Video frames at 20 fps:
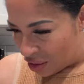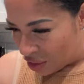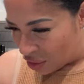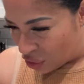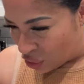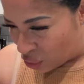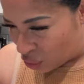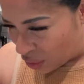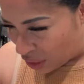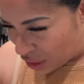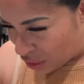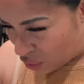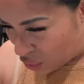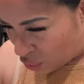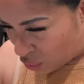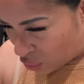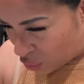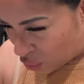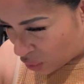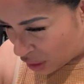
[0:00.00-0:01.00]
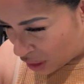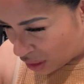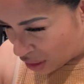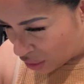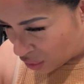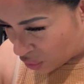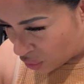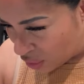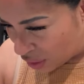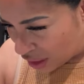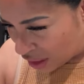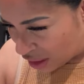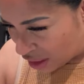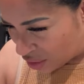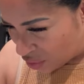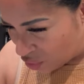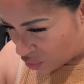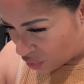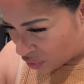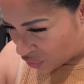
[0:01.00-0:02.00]
21
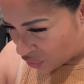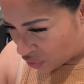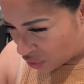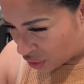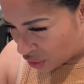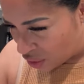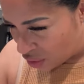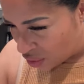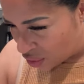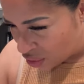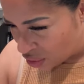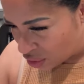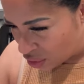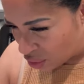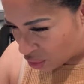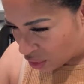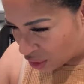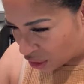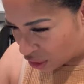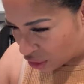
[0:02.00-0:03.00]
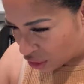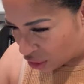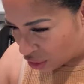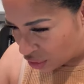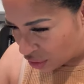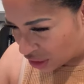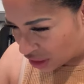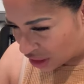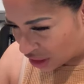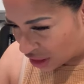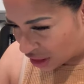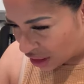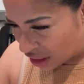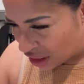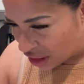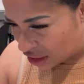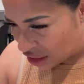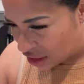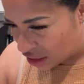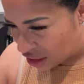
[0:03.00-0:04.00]
grand with those orange juice is
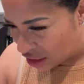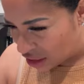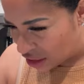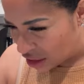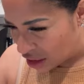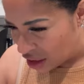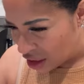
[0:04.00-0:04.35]
delicious.